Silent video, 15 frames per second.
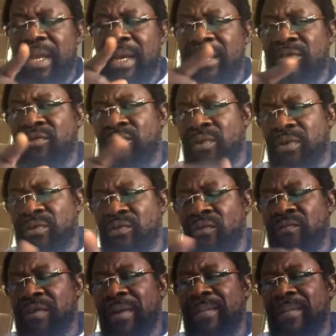later on
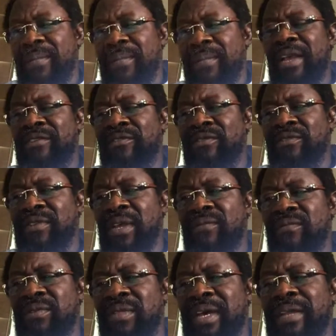to familiarize
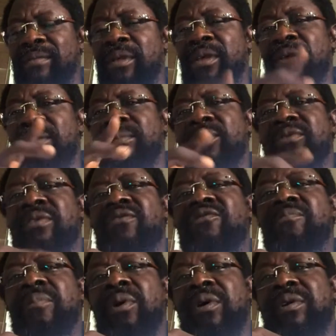yourself with that. But
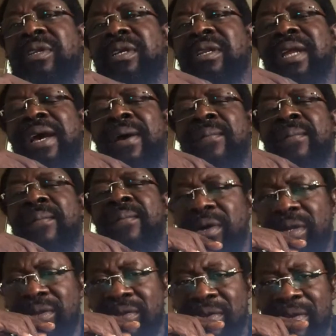this morning, I'm
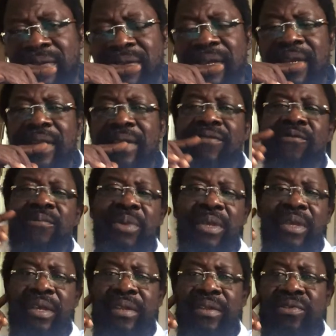more interested in
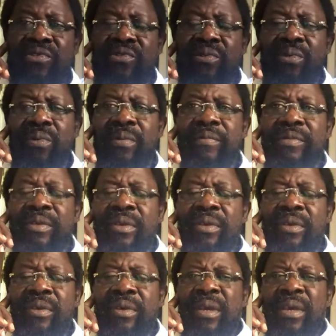speaking
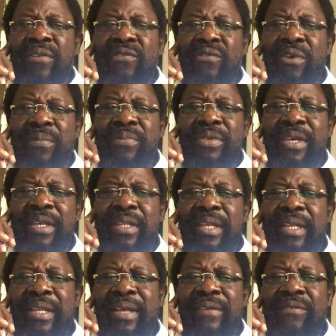to a subject
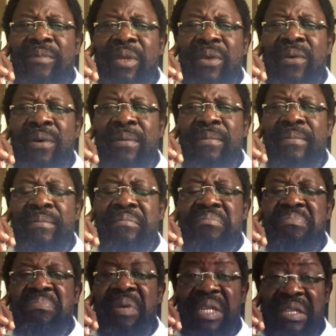that has become
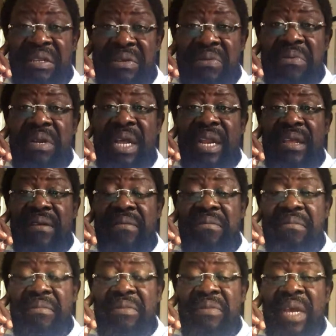
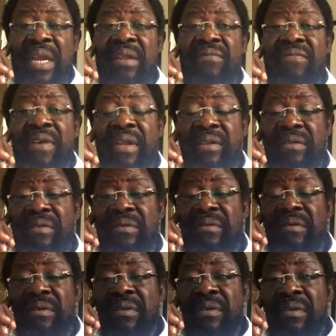particularly relevant
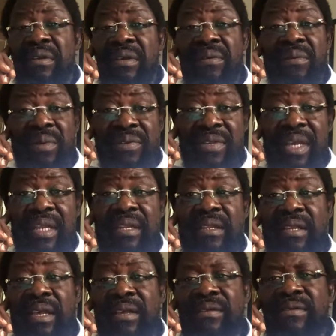in
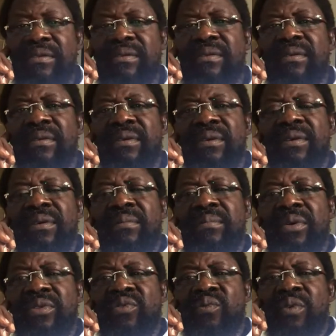recent days,
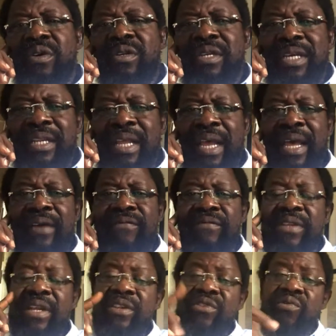but one that I
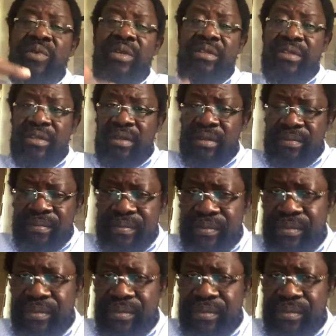have dealt with